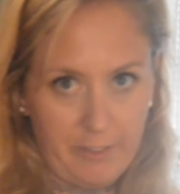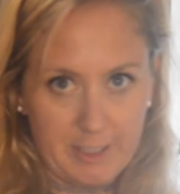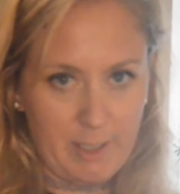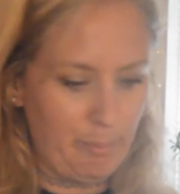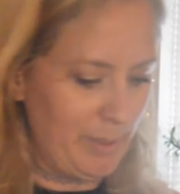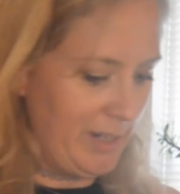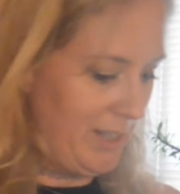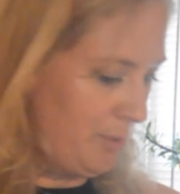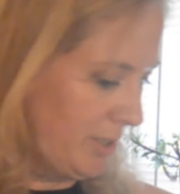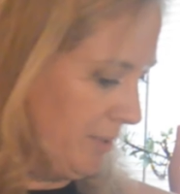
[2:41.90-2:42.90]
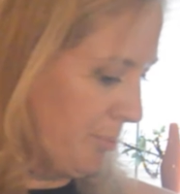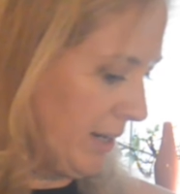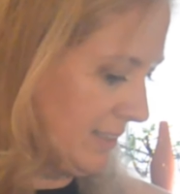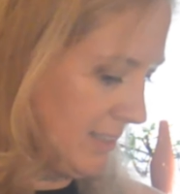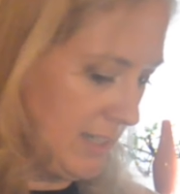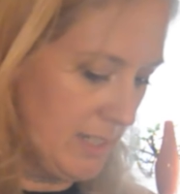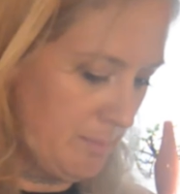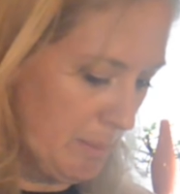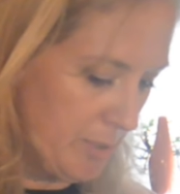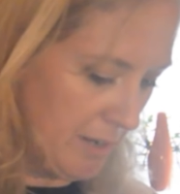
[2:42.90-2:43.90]
for somebody, you want to impress them,
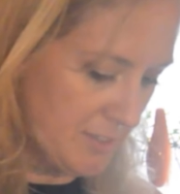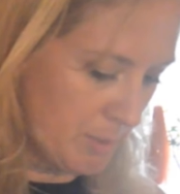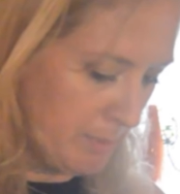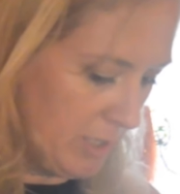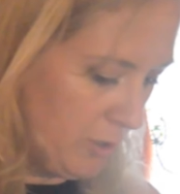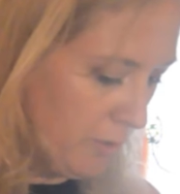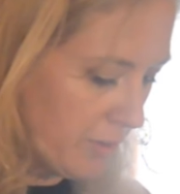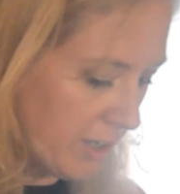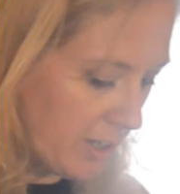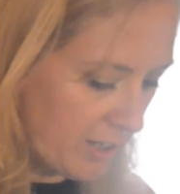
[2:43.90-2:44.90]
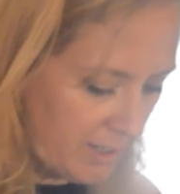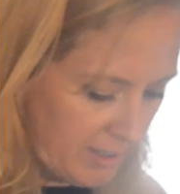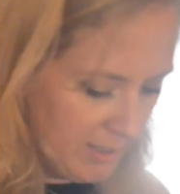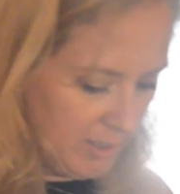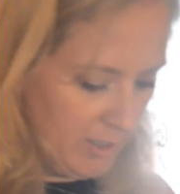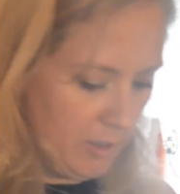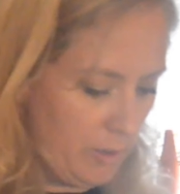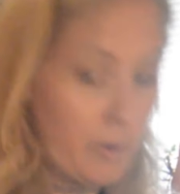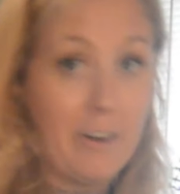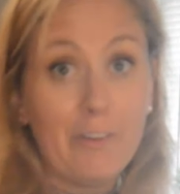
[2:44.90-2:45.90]
maybe you're having somebody over,
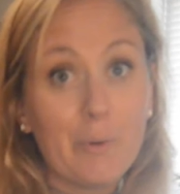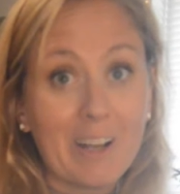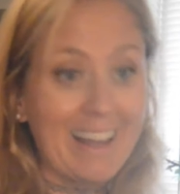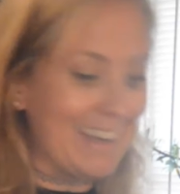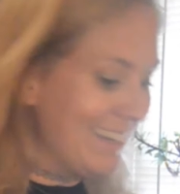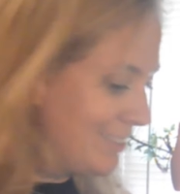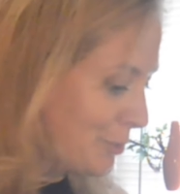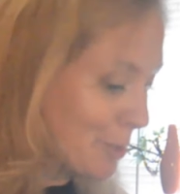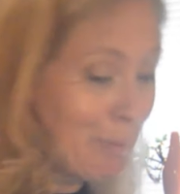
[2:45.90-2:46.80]
or if you want to like do your